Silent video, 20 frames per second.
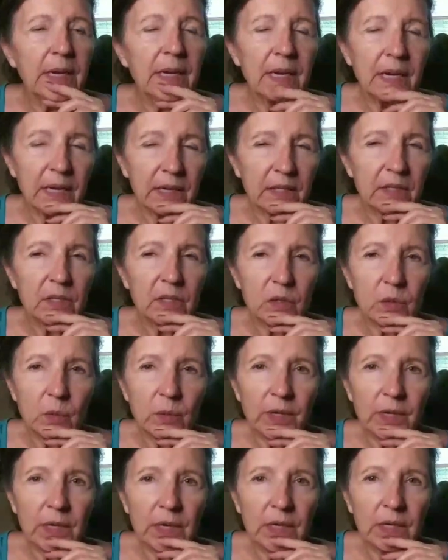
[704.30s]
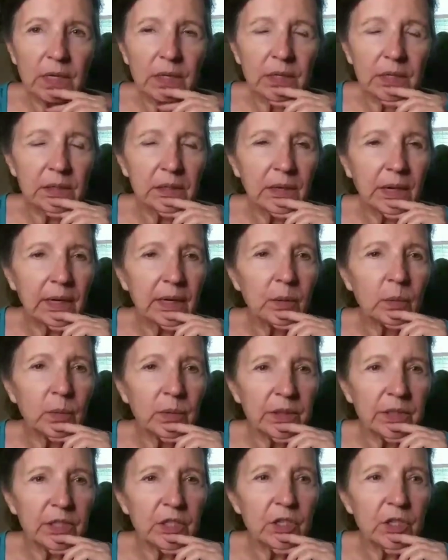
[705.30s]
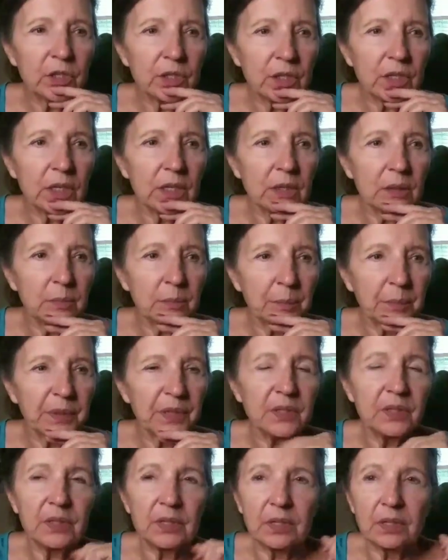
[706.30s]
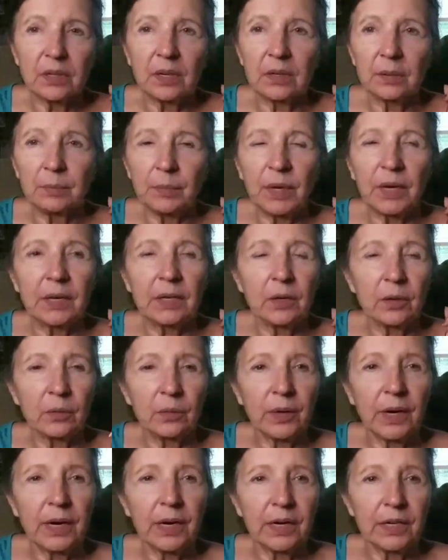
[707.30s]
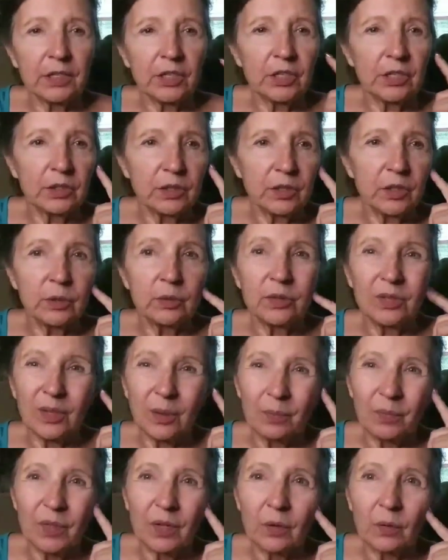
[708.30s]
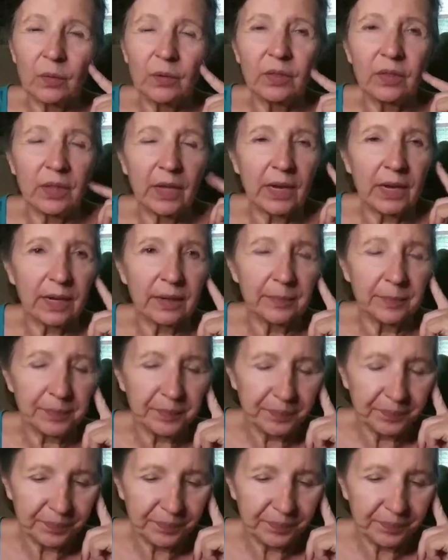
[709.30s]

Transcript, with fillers: next week I really should get busy on my garage and do something with that.